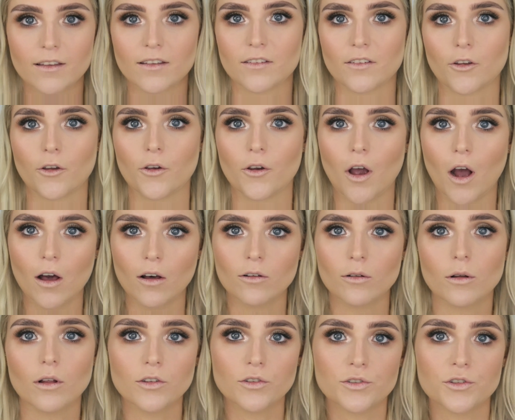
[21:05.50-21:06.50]
So
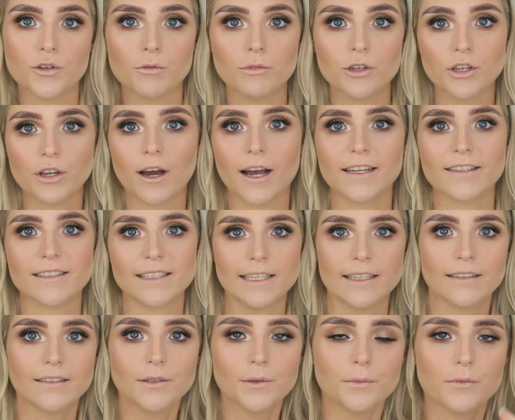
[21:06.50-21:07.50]
I'll zoom you guys
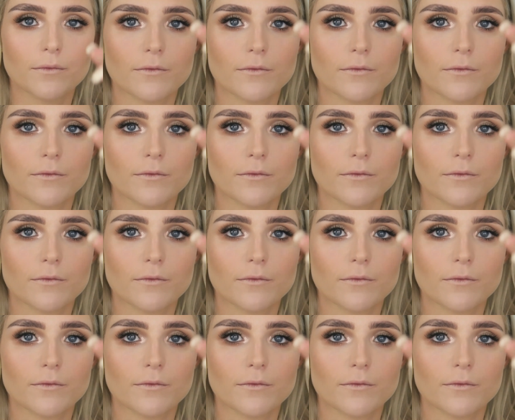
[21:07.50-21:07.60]
in.